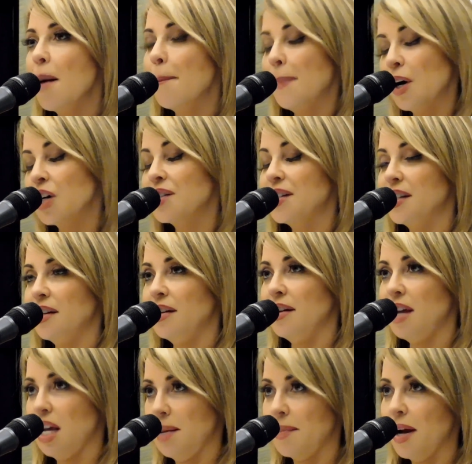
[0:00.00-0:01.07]
person
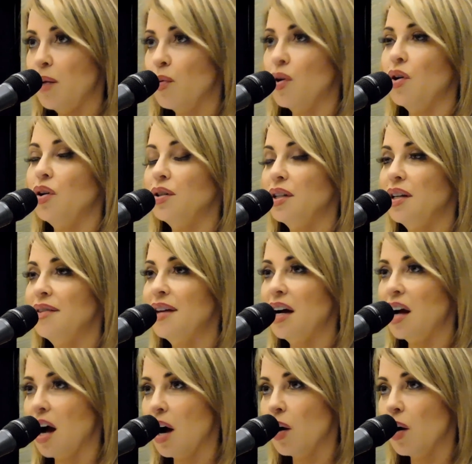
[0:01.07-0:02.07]
in my world that